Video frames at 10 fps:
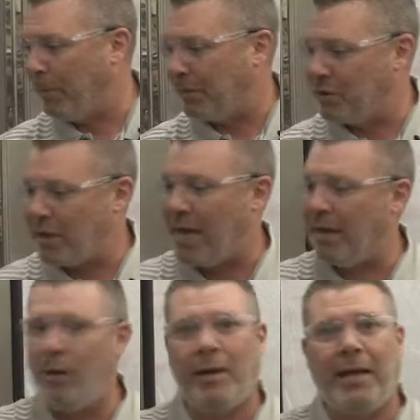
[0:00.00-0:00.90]
put the
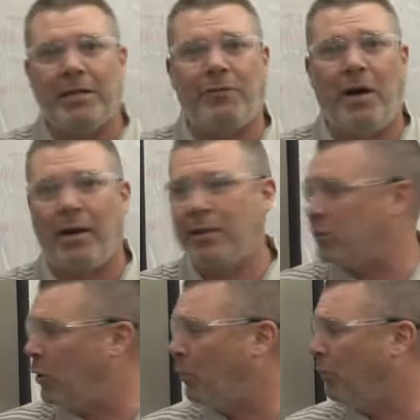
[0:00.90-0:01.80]
shine on it, as Fogg is
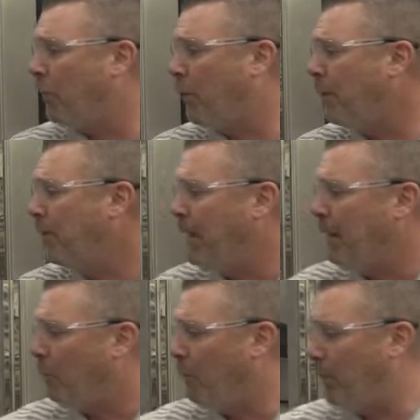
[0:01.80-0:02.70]
known for.
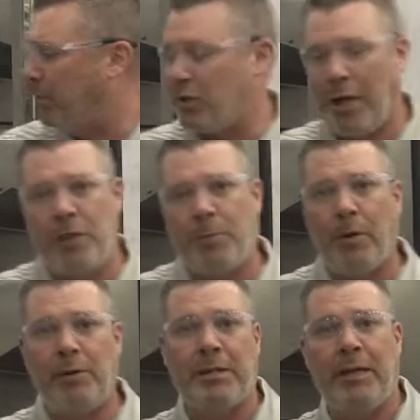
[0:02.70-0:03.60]
We put the change
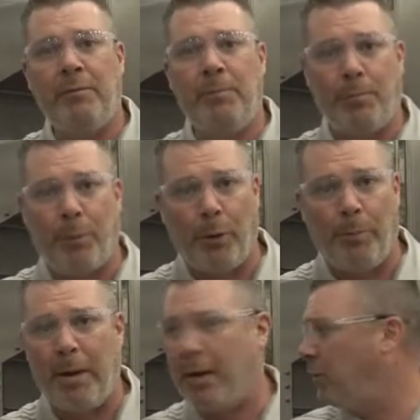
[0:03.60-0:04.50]
parts in per
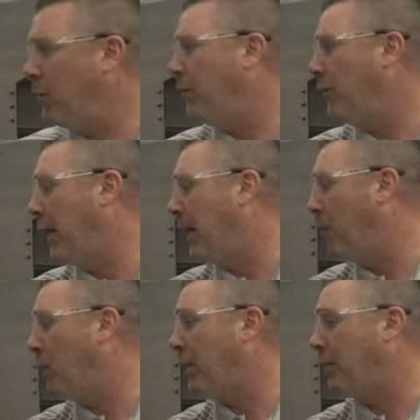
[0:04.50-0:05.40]
bottle,
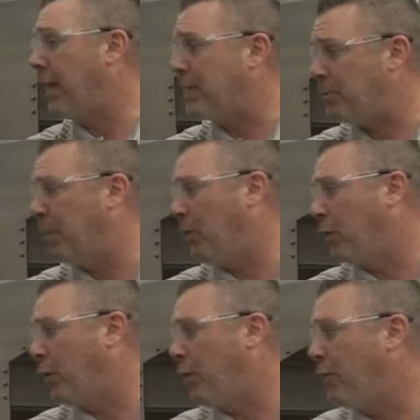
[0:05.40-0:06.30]
whatever that spec
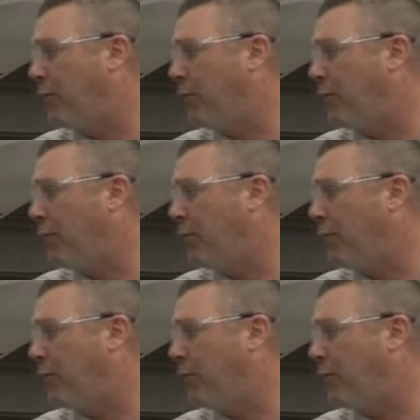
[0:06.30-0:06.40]
would call